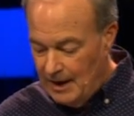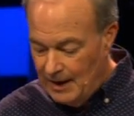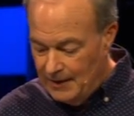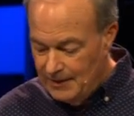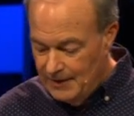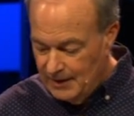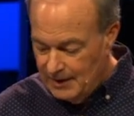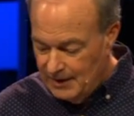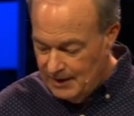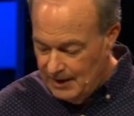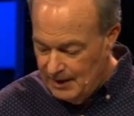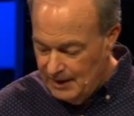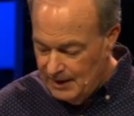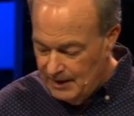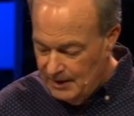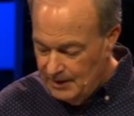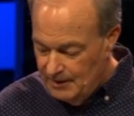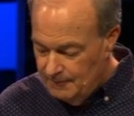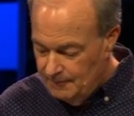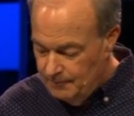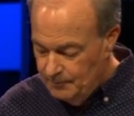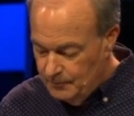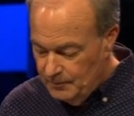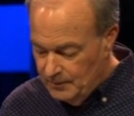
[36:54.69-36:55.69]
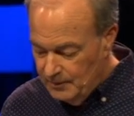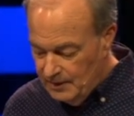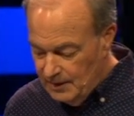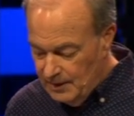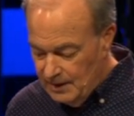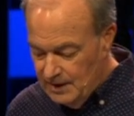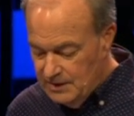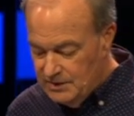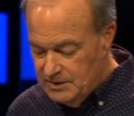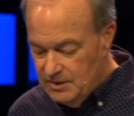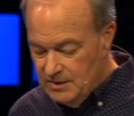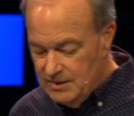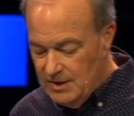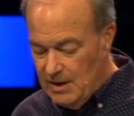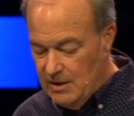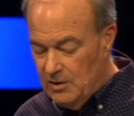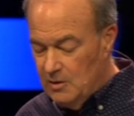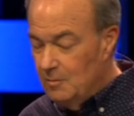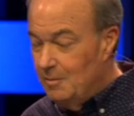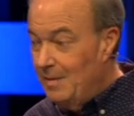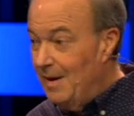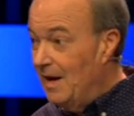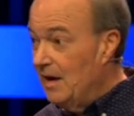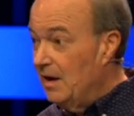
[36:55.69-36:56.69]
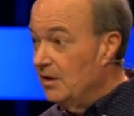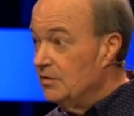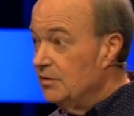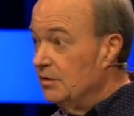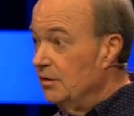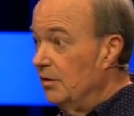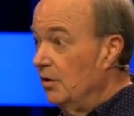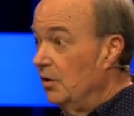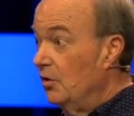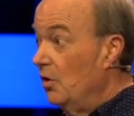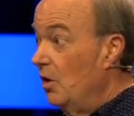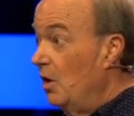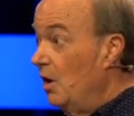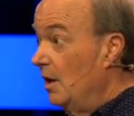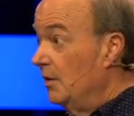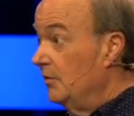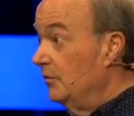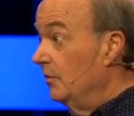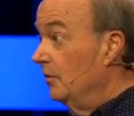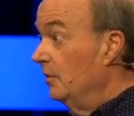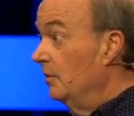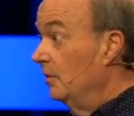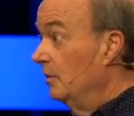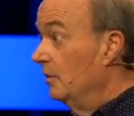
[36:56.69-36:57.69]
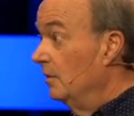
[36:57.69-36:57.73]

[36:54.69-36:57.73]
And the key is to take your baggage to the cross.